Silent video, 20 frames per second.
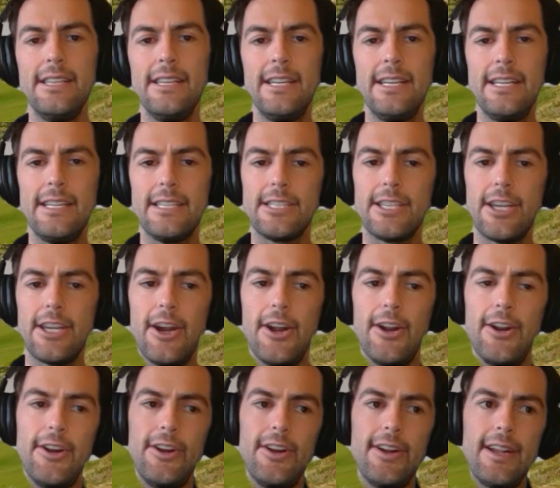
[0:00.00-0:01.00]

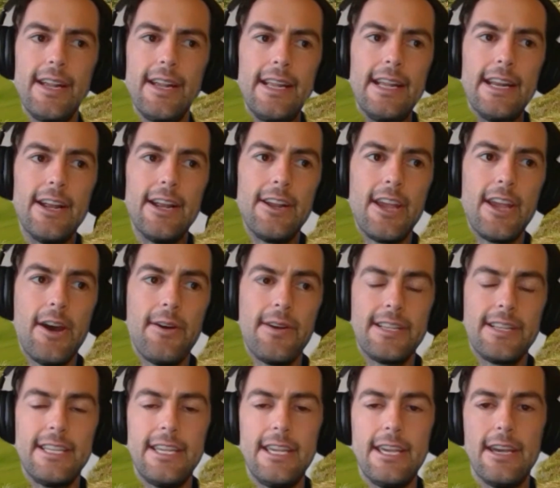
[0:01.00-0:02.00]
So, going
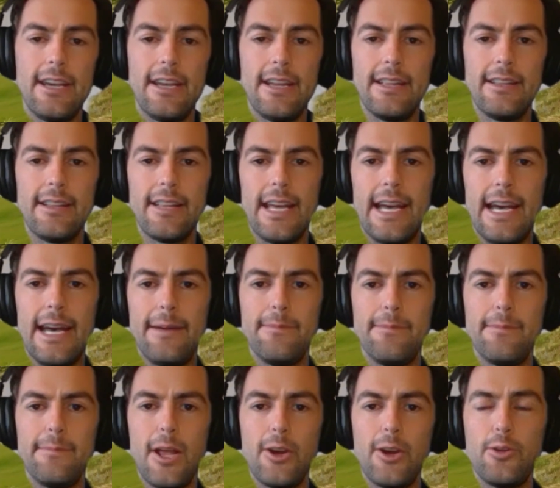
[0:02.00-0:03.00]
to your
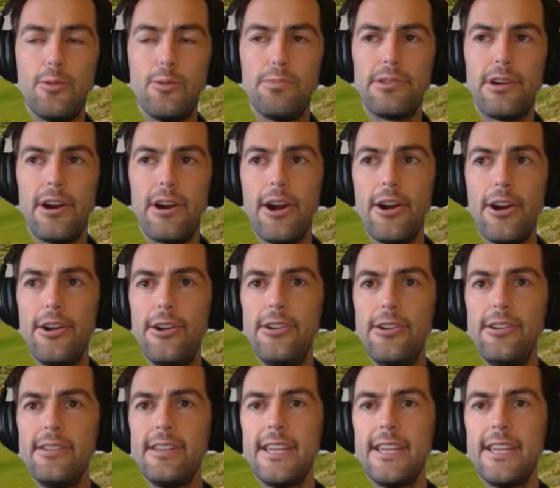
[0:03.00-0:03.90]
local pro,